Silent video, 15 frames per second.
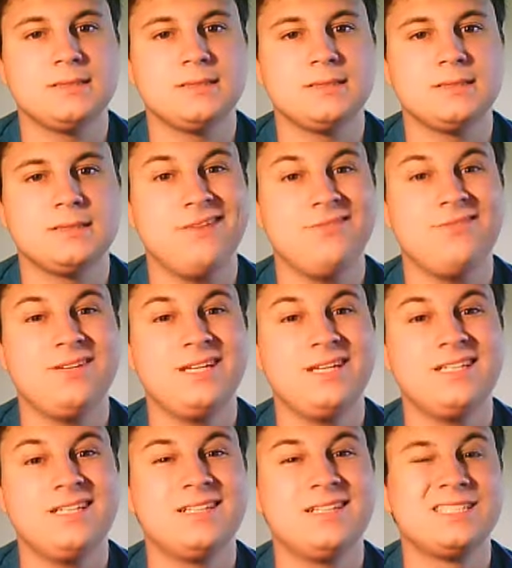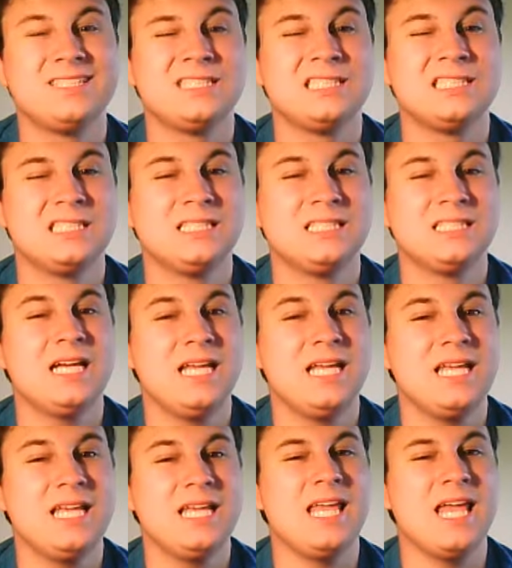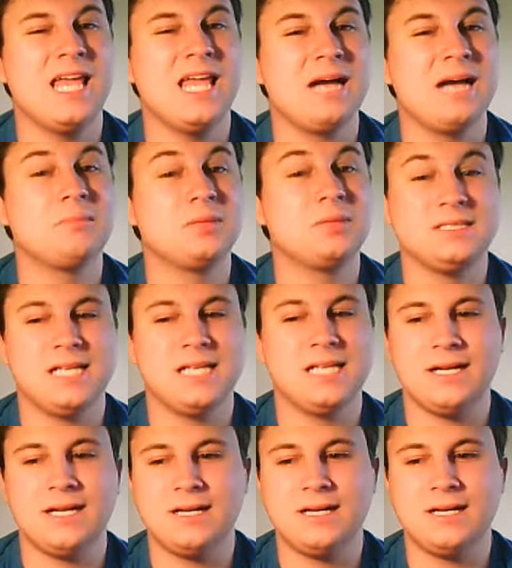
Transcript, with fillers: 7. Yeah, pretty sad, huh?